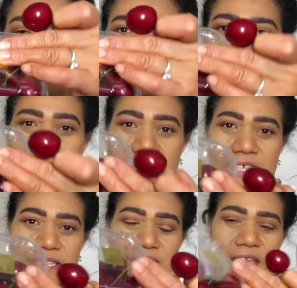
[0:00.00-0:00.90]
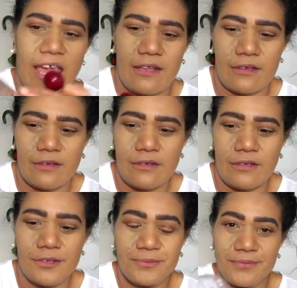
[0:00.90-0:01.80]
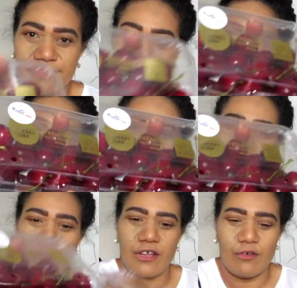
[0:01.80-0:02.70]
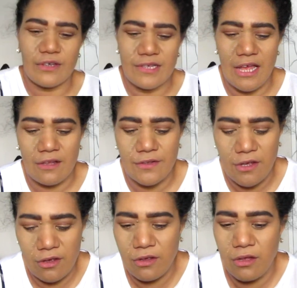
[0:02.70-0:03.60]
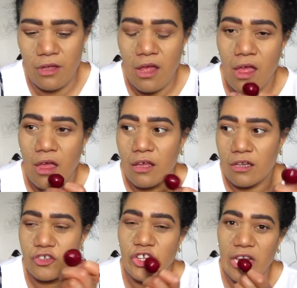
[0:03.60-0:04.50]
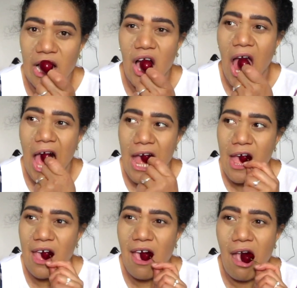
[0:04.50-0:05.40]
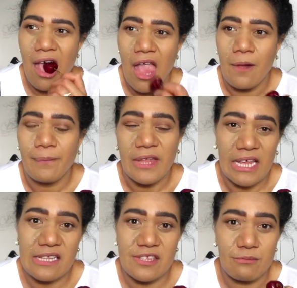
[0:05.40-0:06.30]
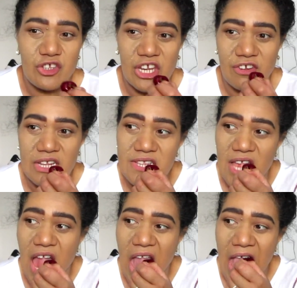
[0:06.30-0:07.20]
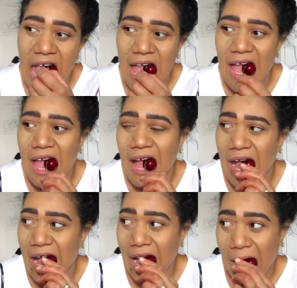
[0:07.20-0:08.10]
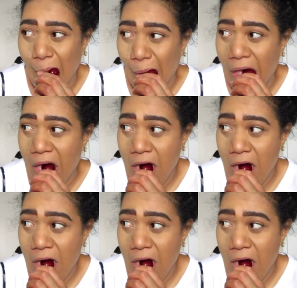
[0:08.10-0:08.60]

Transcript: you're supporting KidsCan like how freaking cool is that? So I'll chill out, eat some cherries. Um,